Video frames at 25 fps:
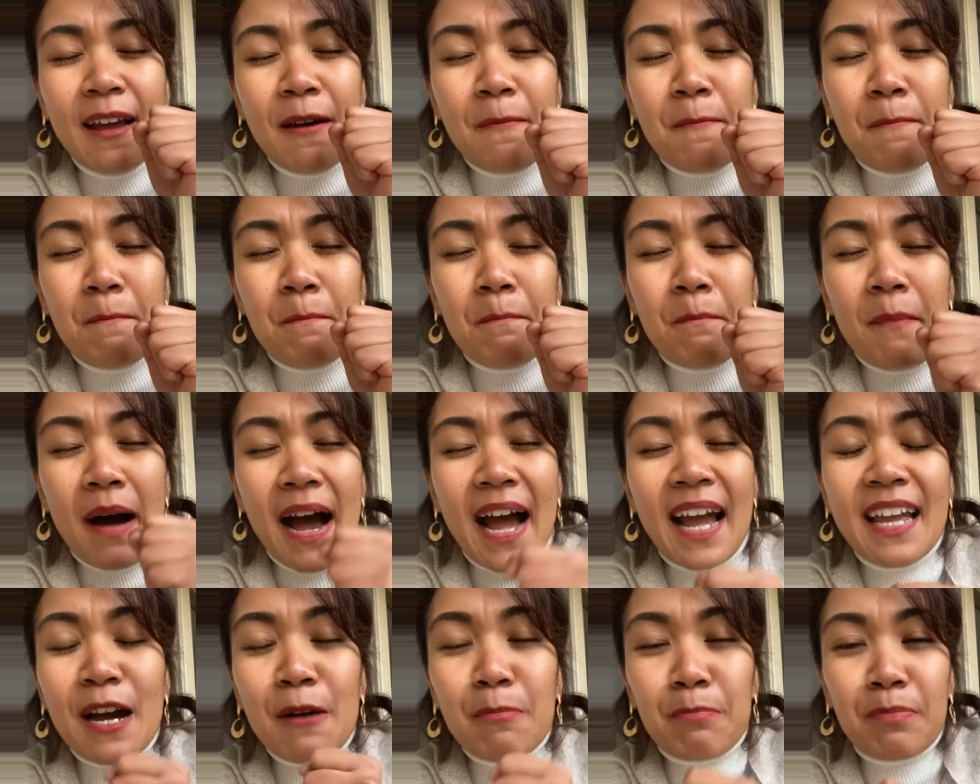my
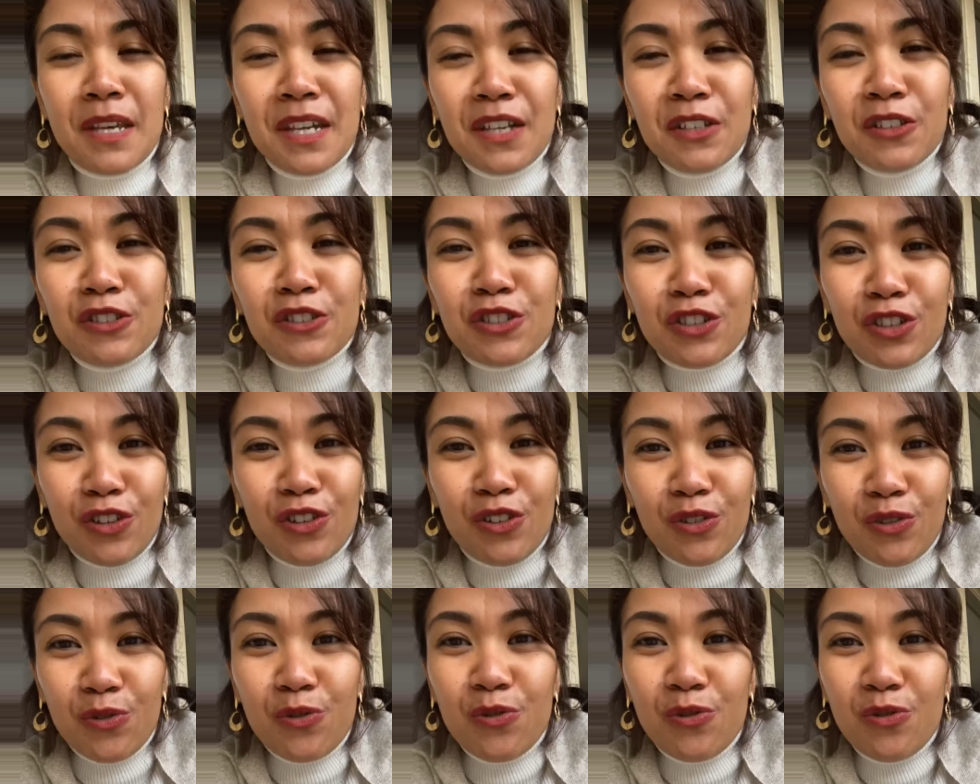appeal to
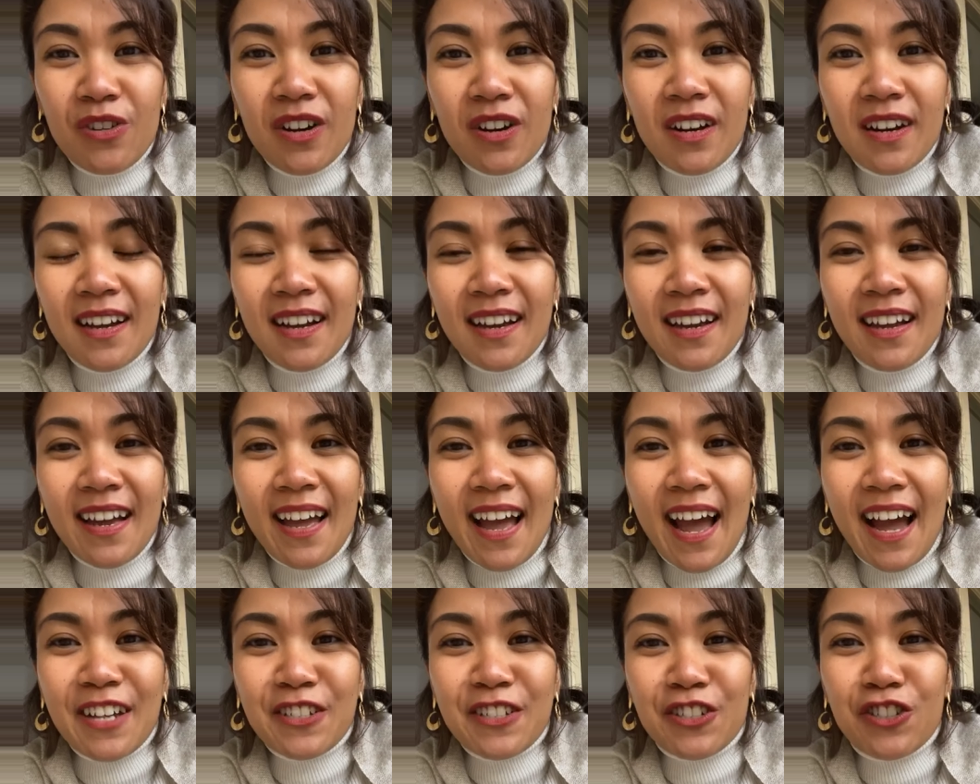you
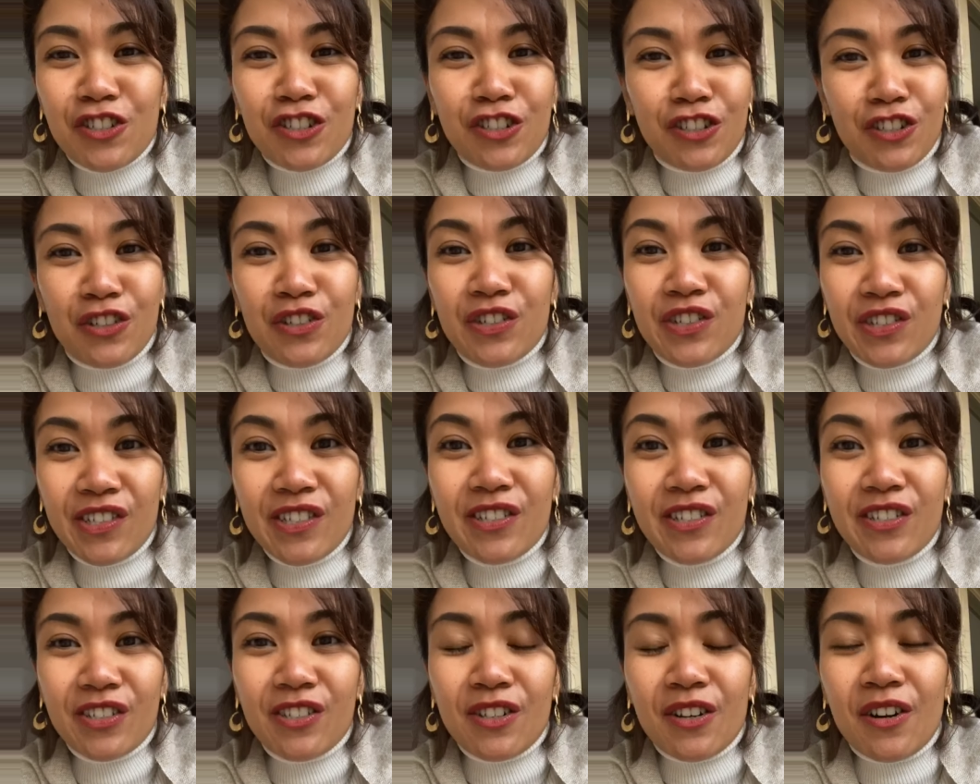as just your
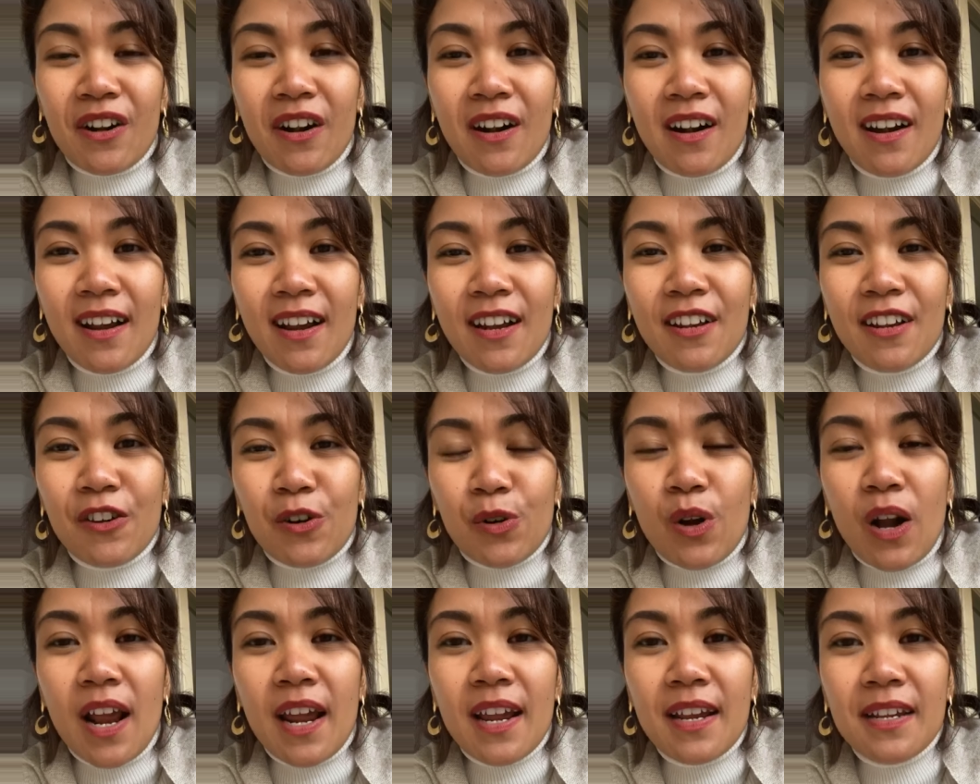sister in
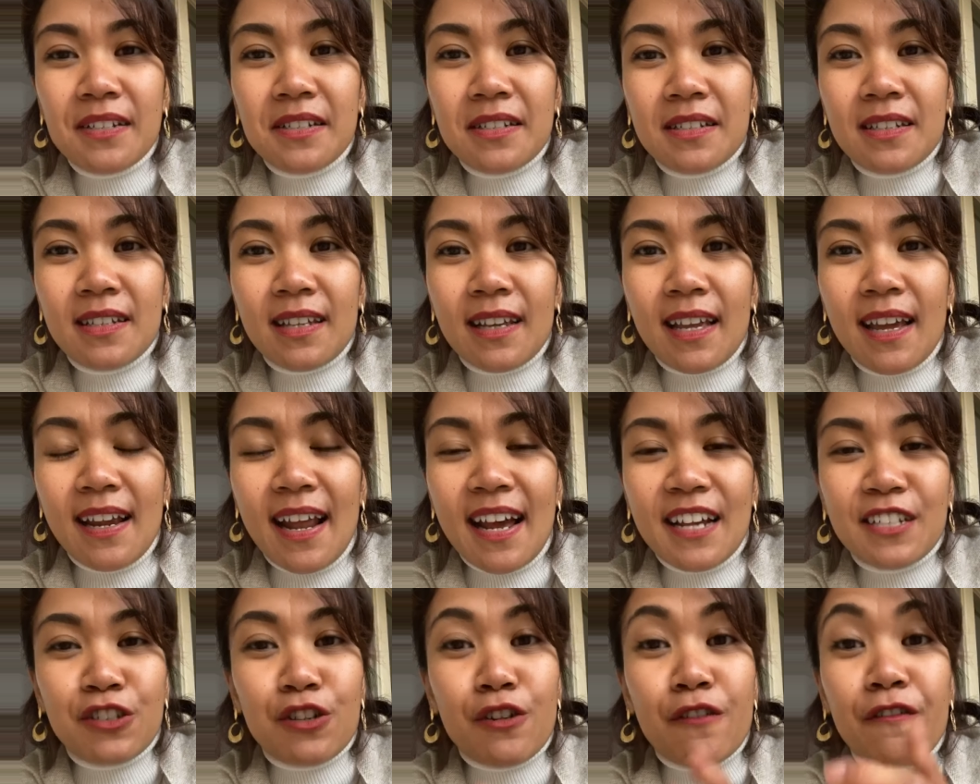Christ and
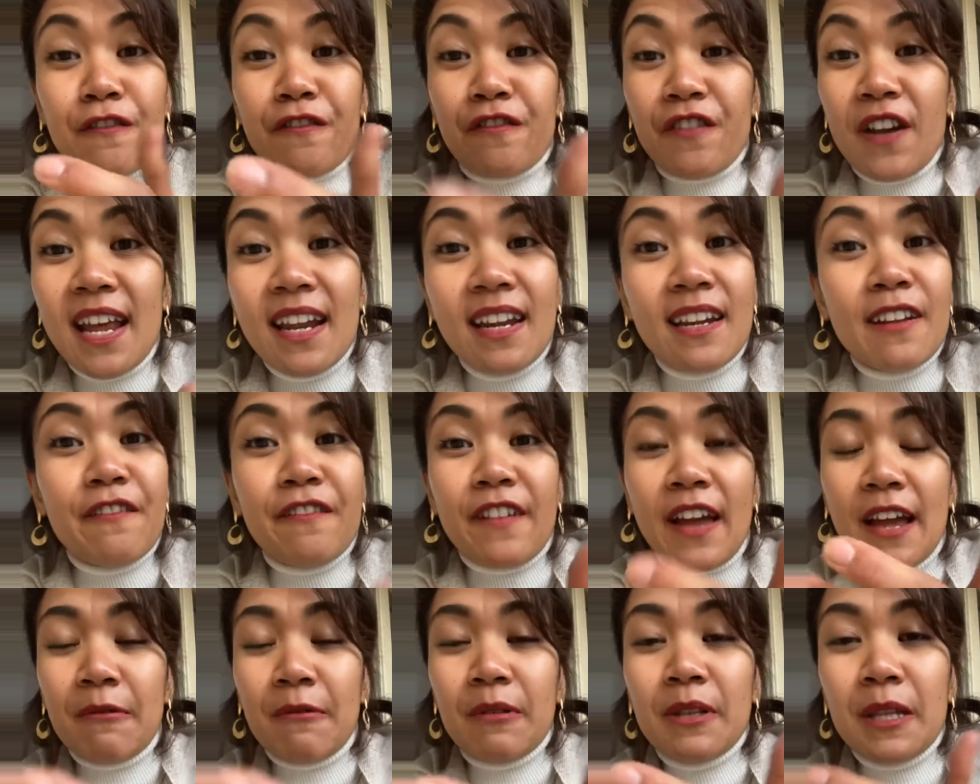as your friend, a
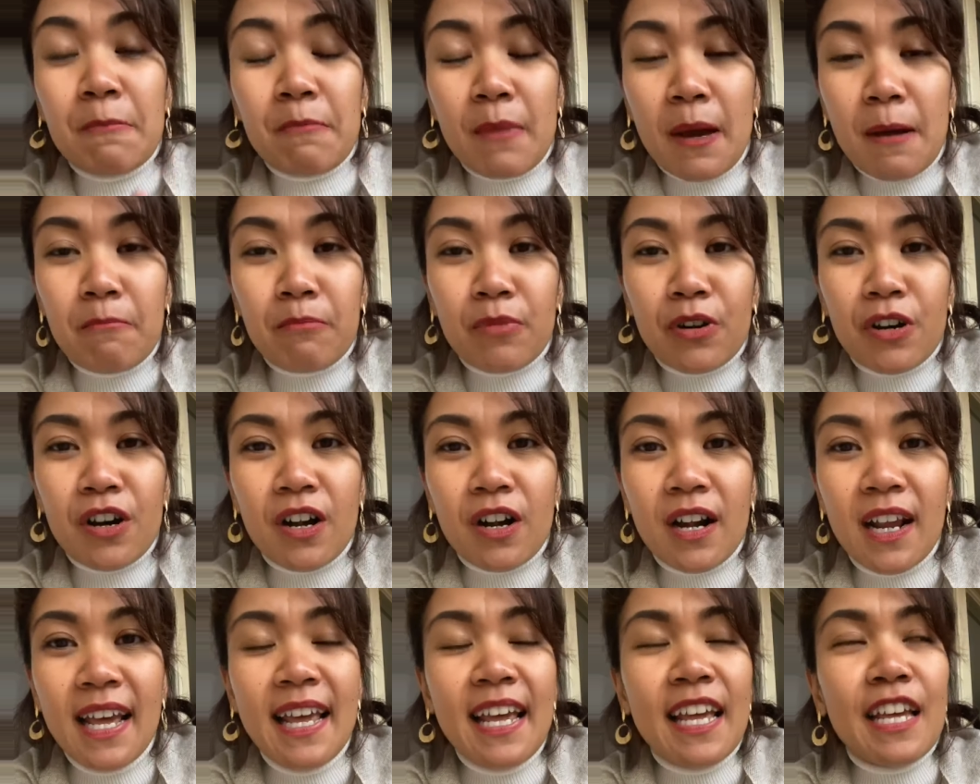family
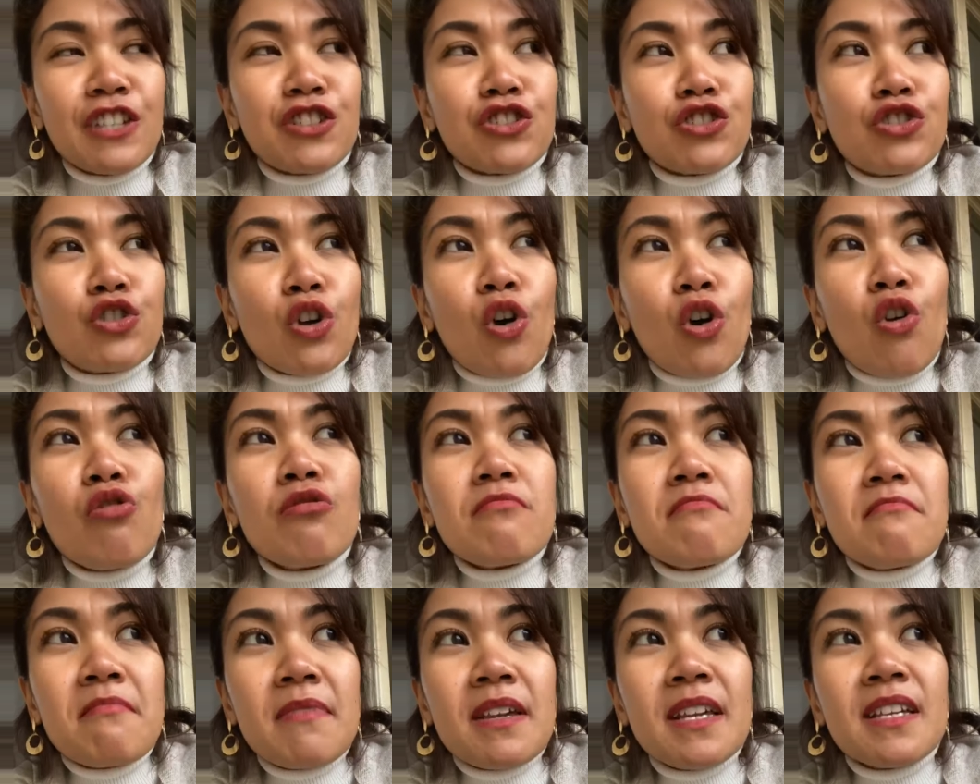member, is don't
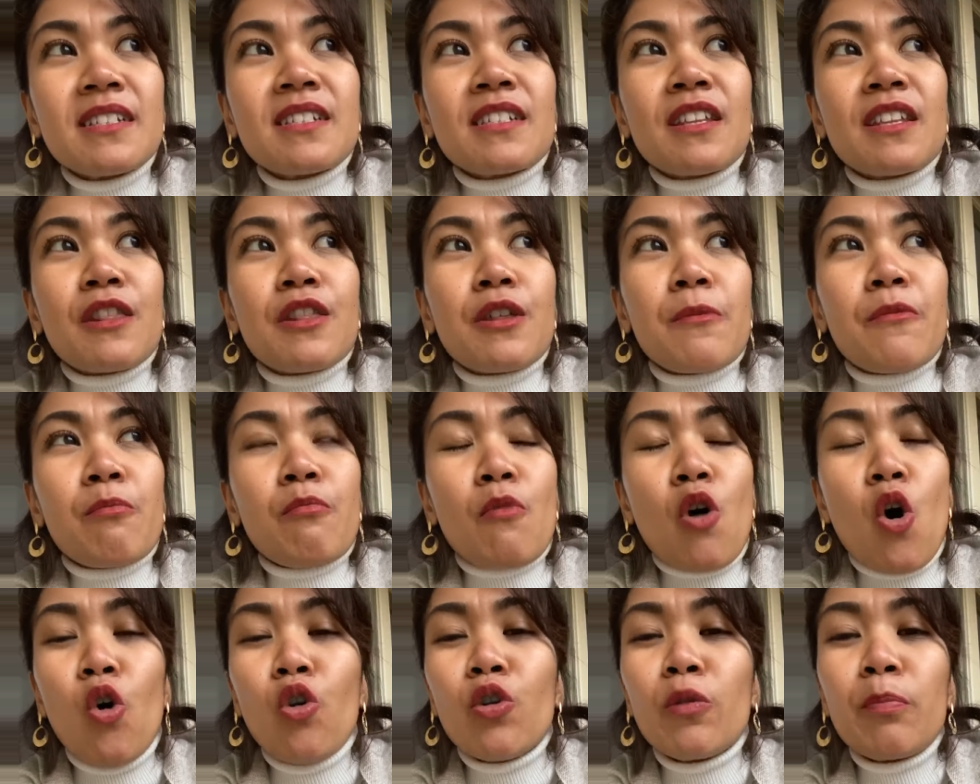miss the
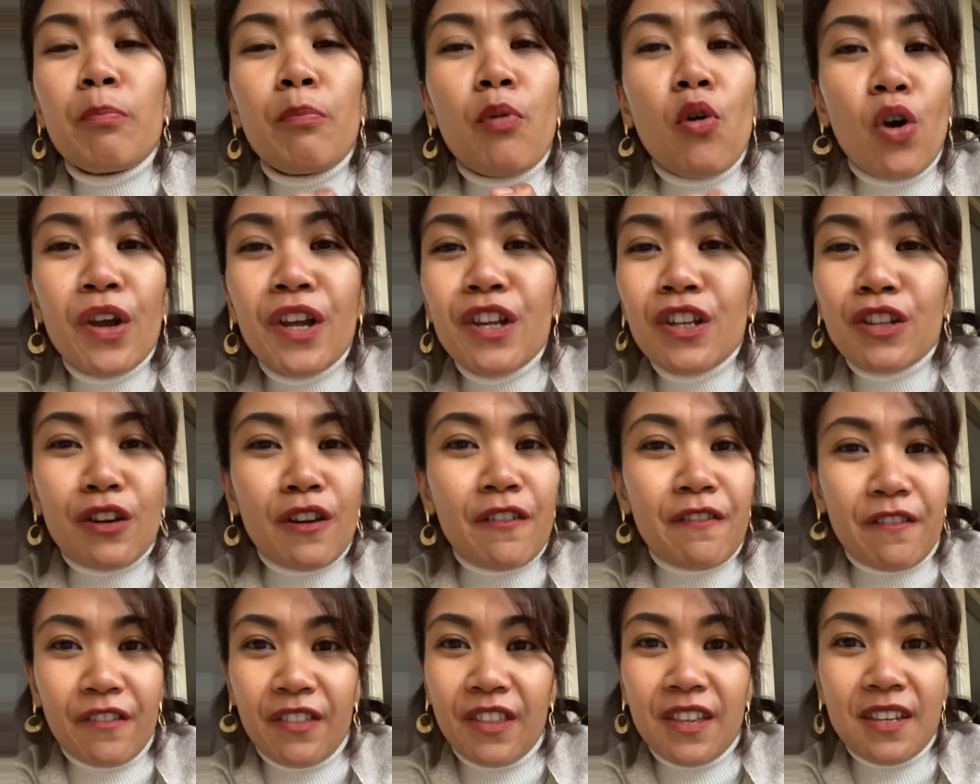whole point
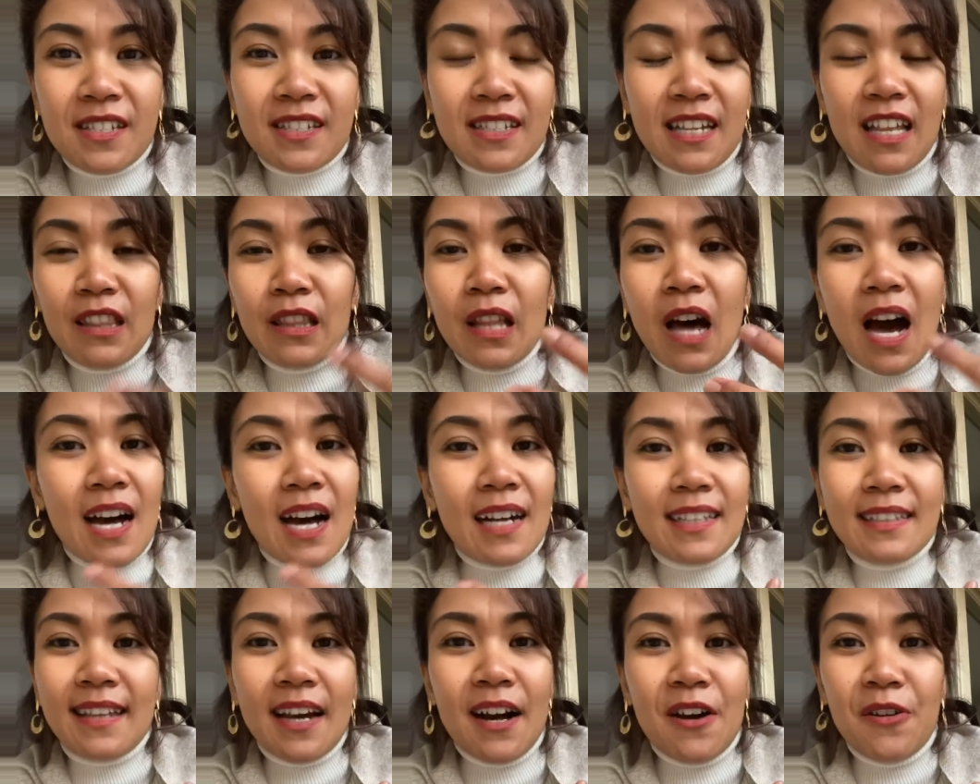of this
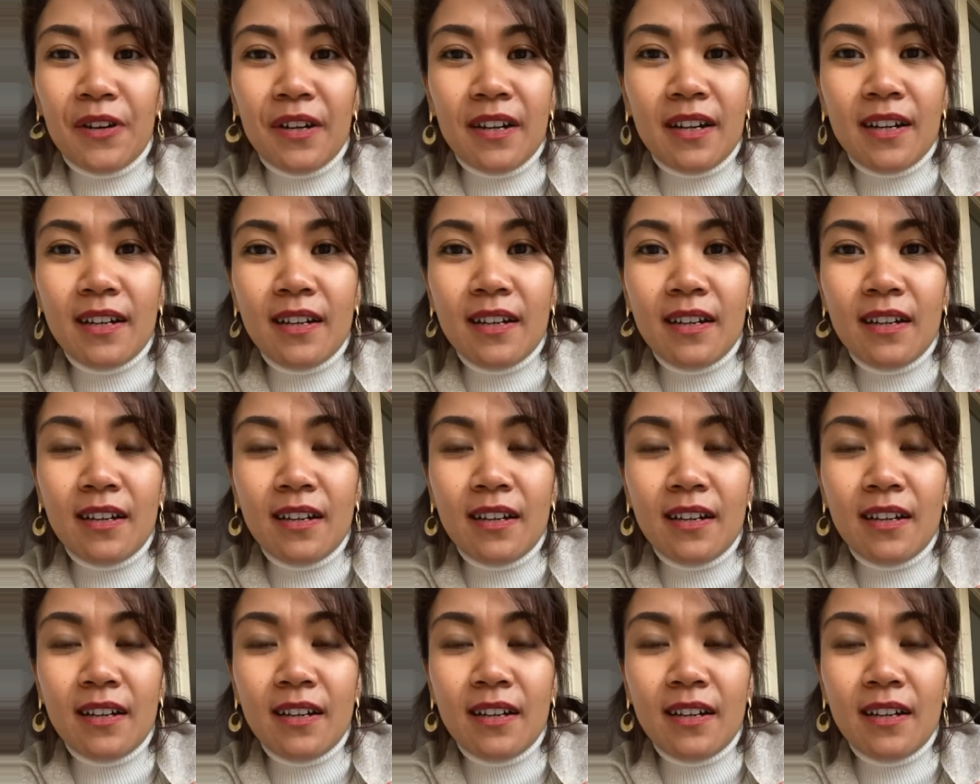lockdown,